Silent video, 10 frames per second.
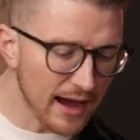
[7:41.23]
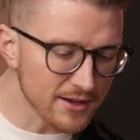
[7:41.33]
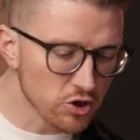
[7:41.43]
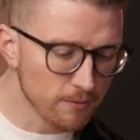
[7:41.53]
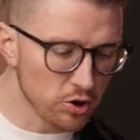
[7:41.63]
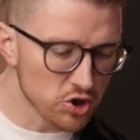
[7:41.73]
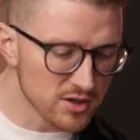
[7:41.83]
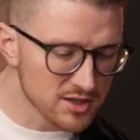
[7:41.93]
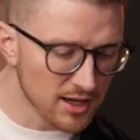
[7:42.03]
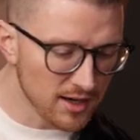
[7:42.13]
attribution
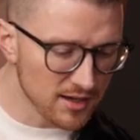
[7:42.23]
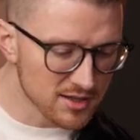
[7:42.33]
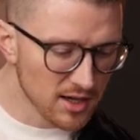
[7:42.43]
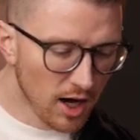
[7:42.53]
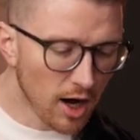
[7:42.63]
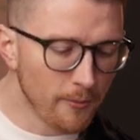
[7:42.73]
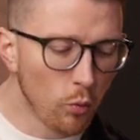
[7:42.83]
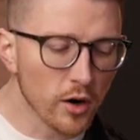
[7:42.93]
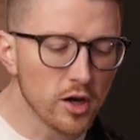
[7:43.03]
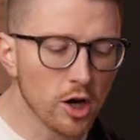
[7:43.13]
settings,
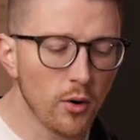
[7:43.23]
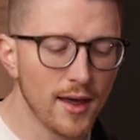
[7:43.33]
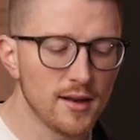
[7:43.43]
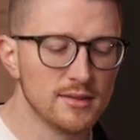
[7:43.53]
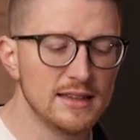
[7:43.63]
we're going to go ahead and